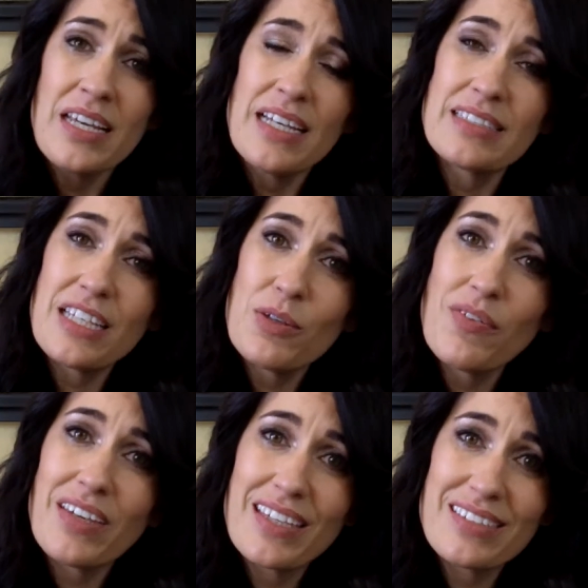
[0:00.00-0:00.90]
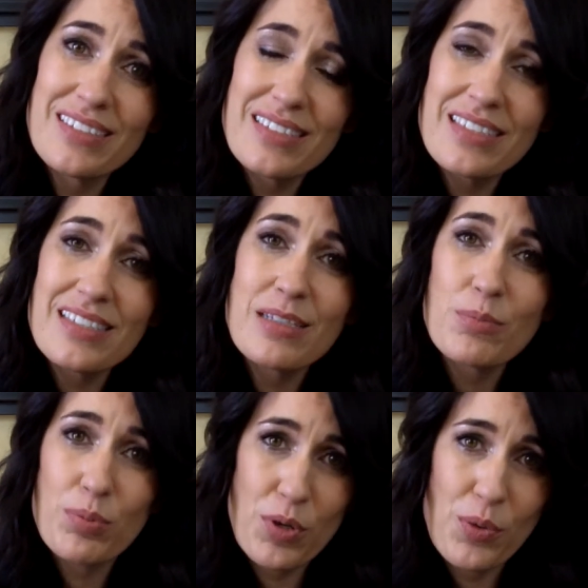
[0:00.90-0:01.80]
is that you have a consistent
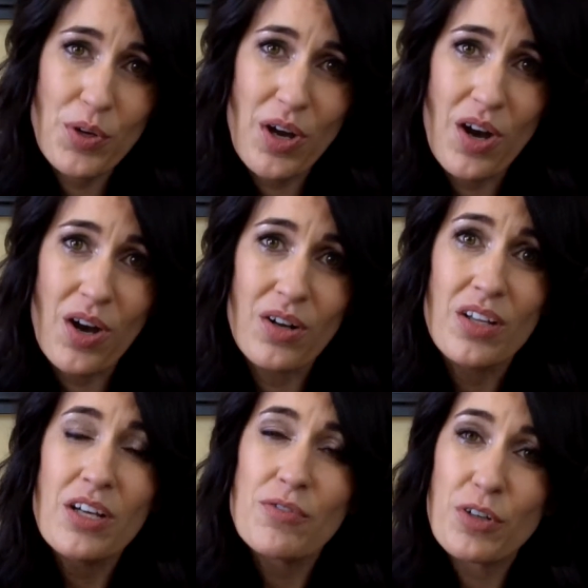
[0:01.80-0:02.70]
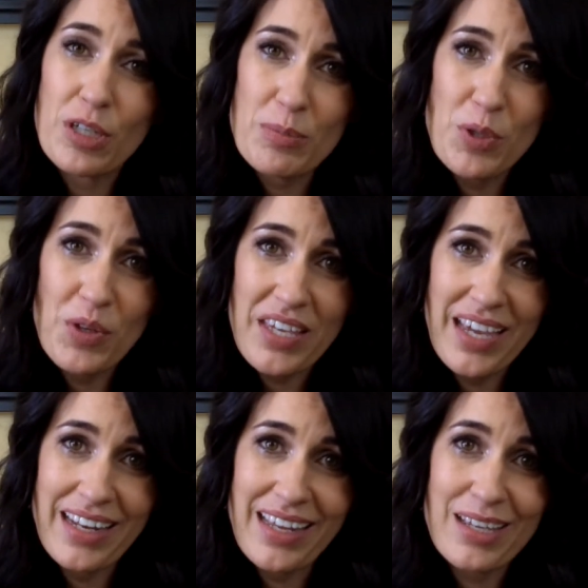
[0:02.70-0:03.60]
protocol for
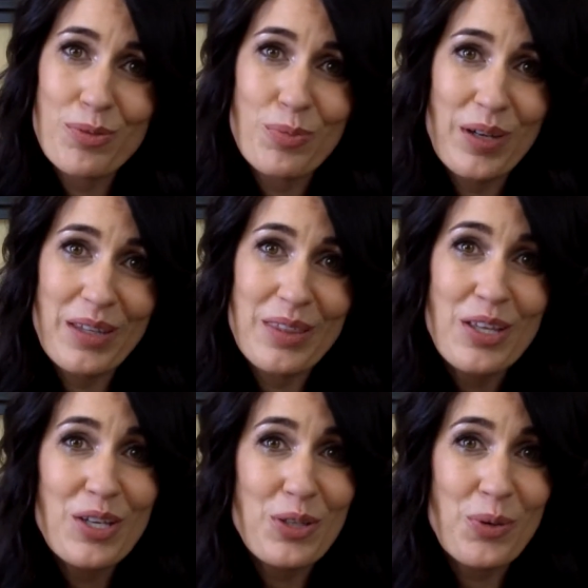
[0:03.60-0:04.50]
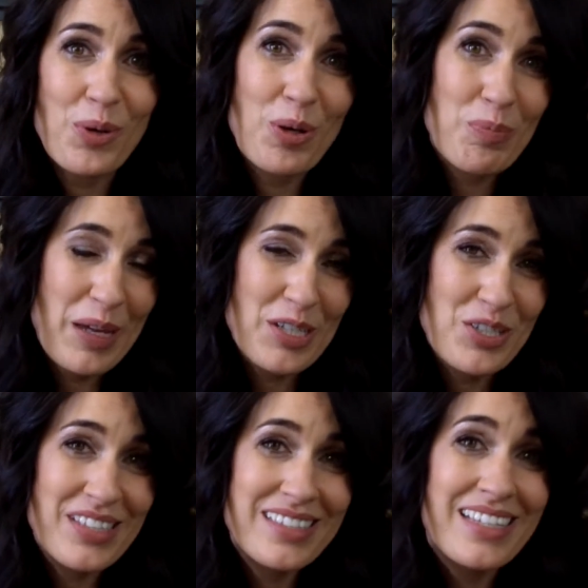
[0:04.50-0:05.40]
communicating with your
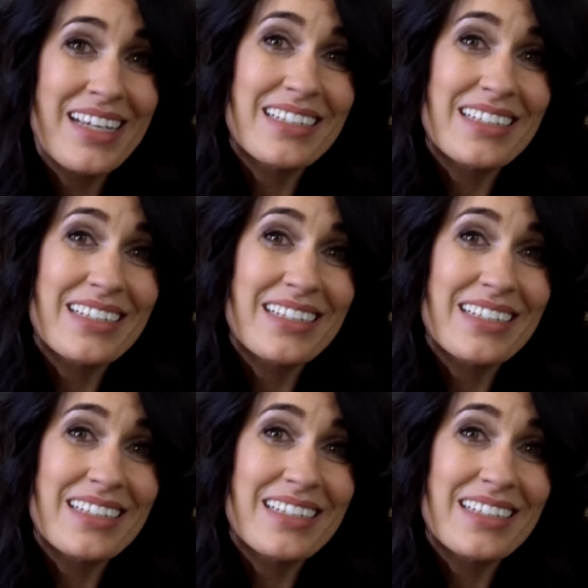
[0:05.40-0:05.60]
patients